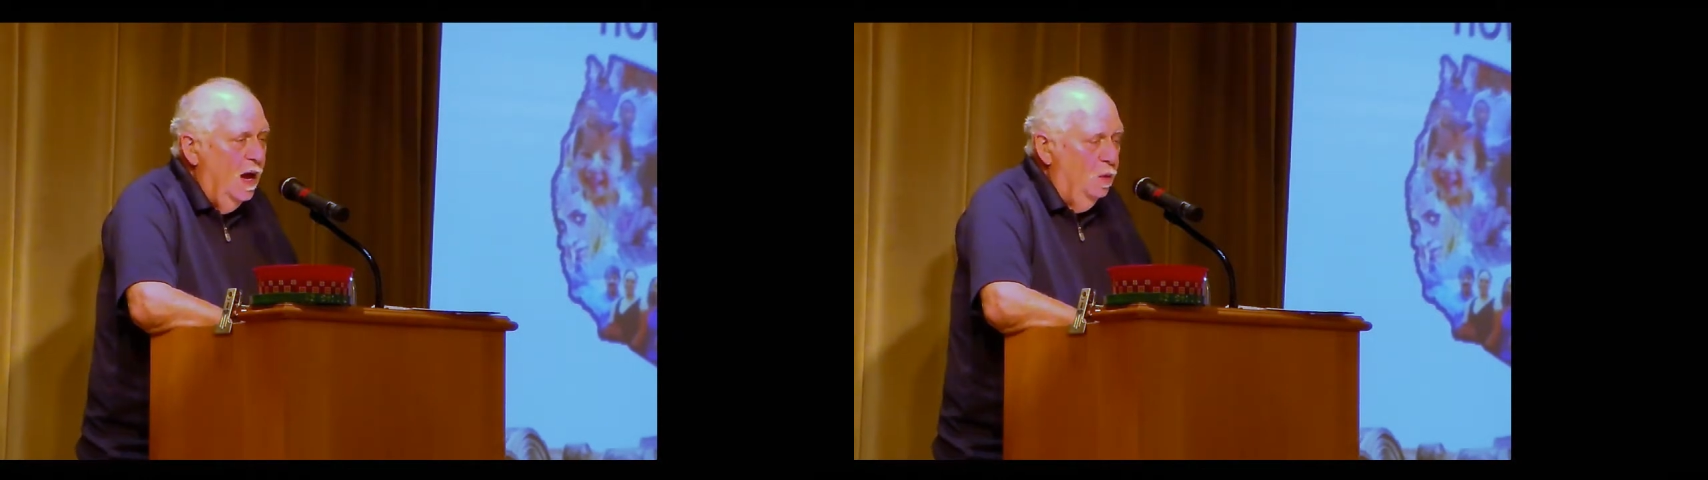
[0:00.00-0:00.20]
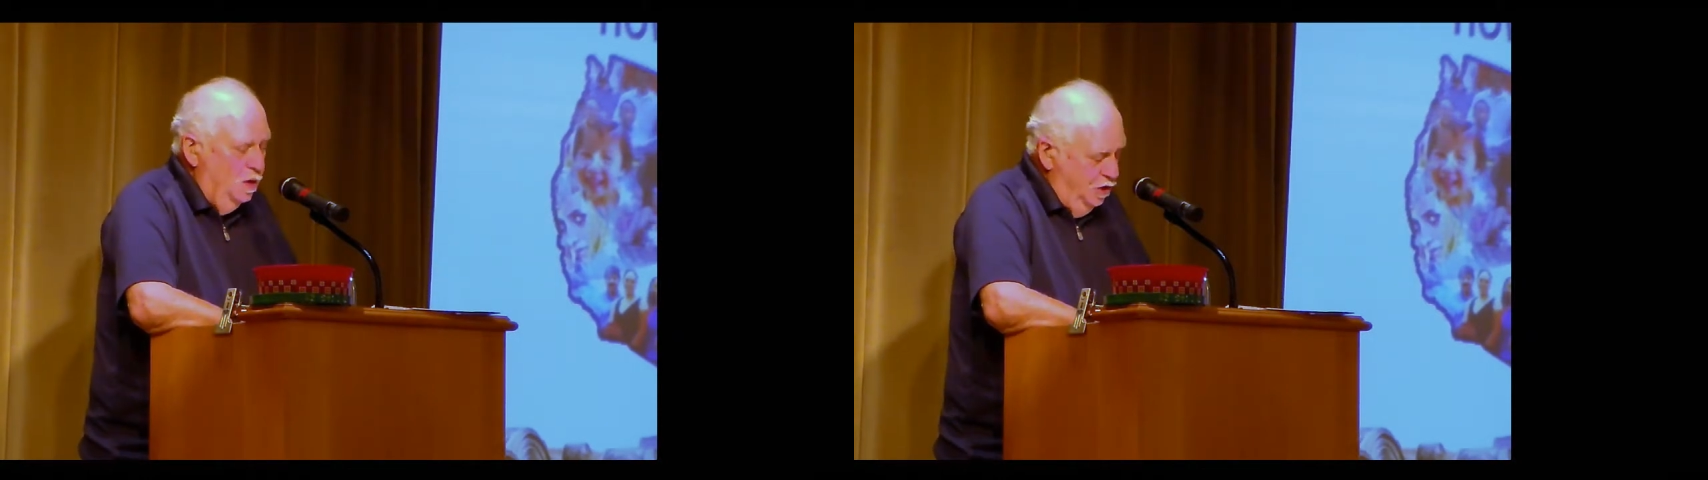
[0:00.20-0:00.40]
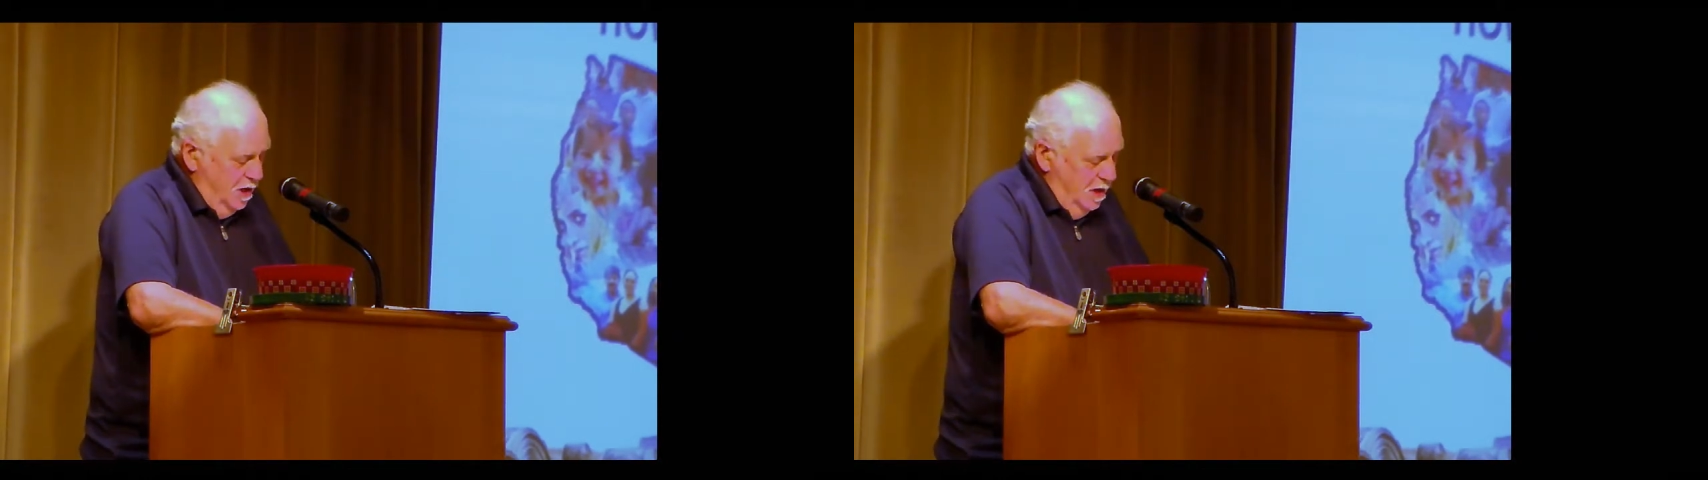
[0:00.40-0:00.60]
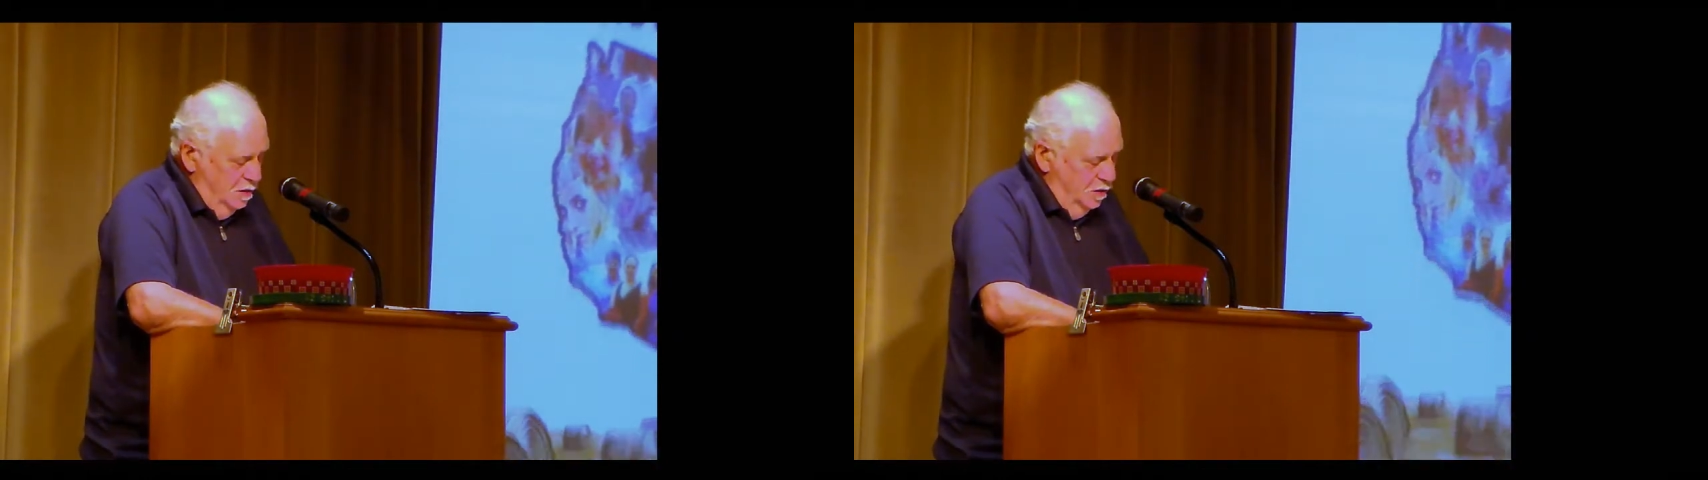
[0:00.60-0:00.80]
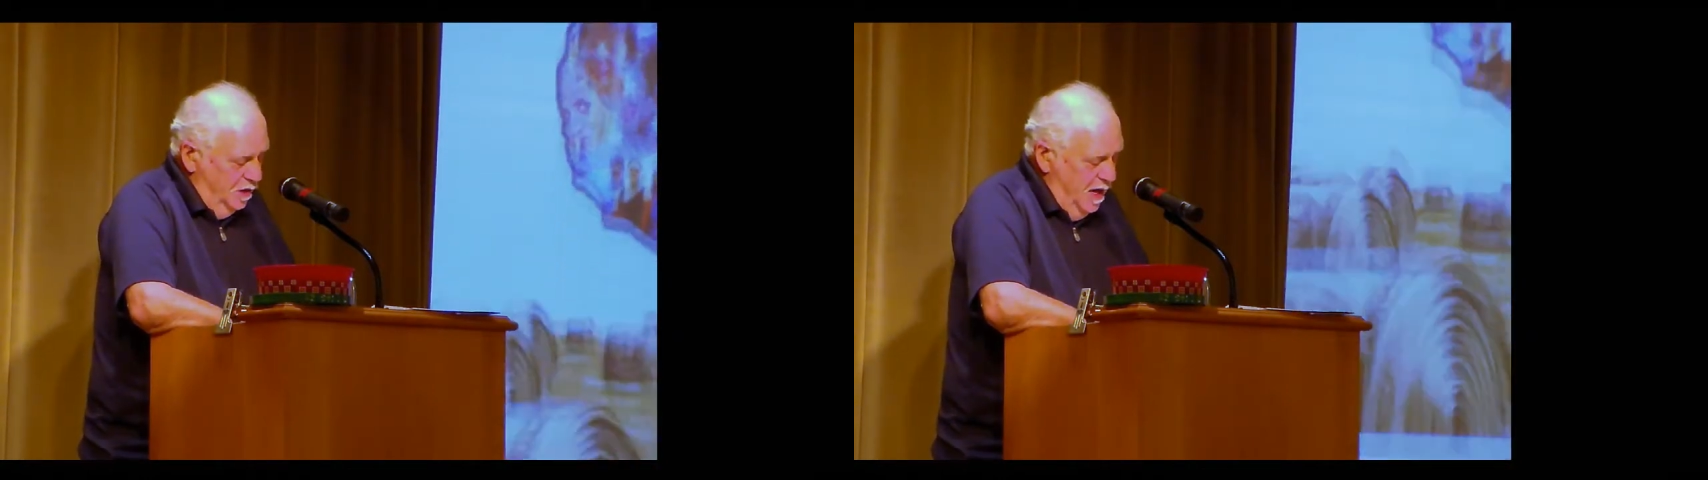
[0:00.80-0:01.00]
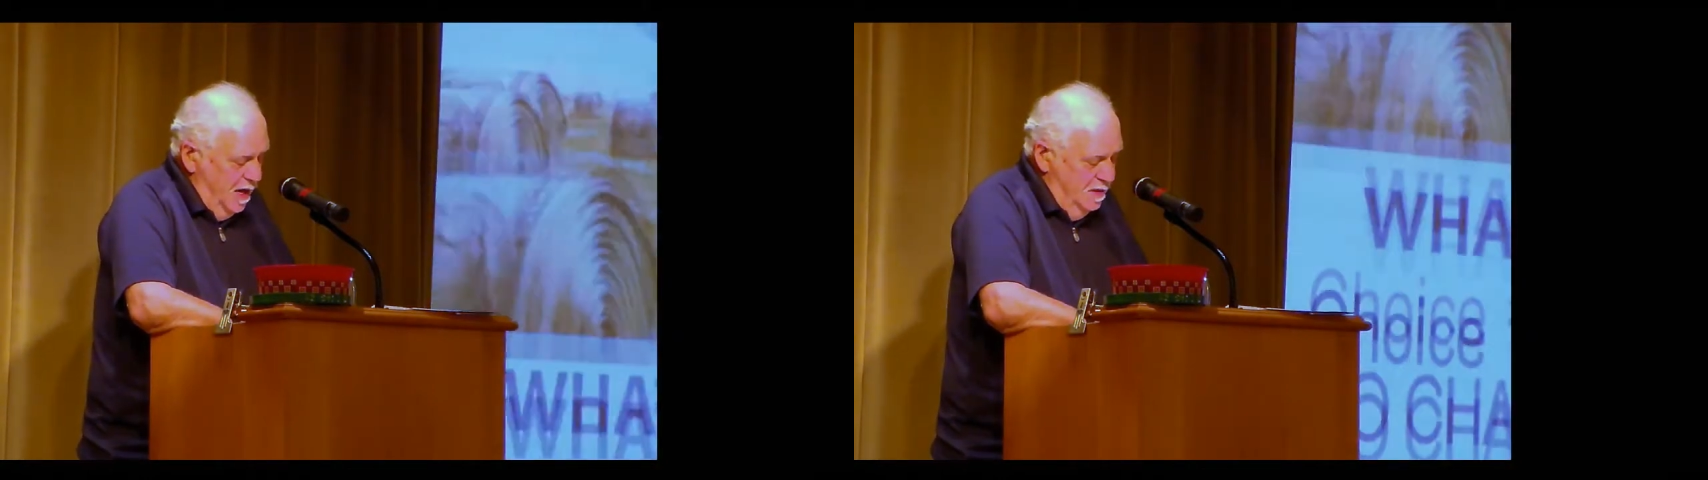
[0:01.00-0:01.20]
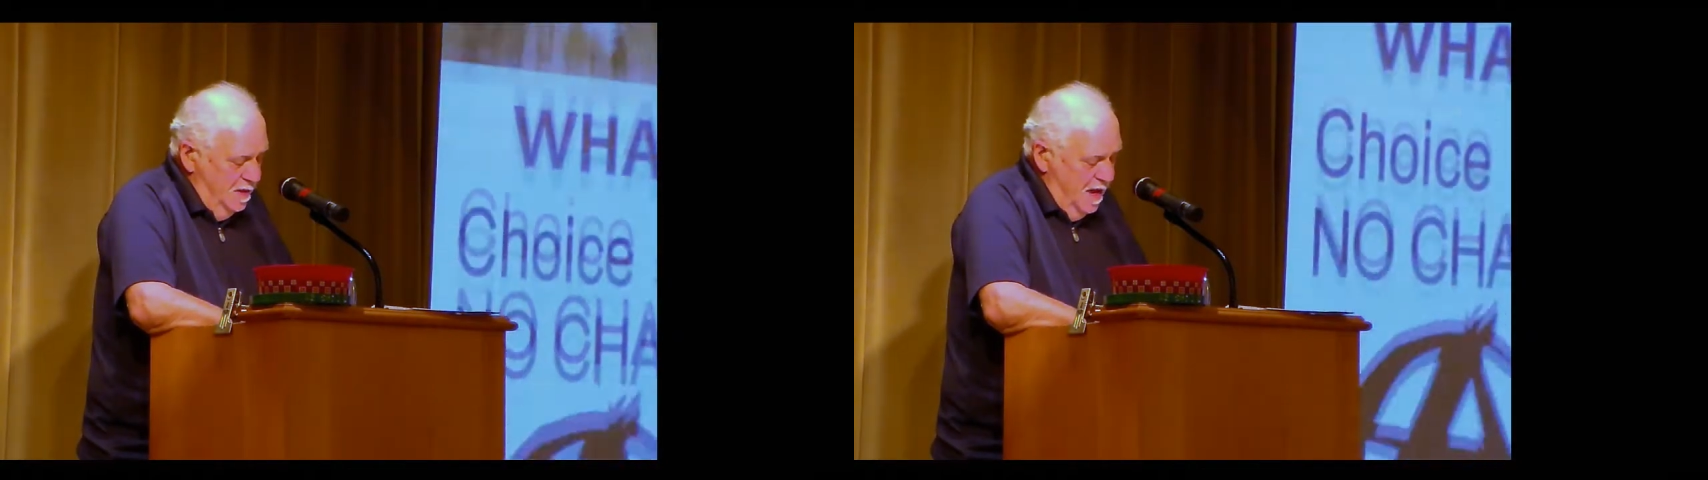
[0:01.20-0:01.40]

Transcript: I want you to understand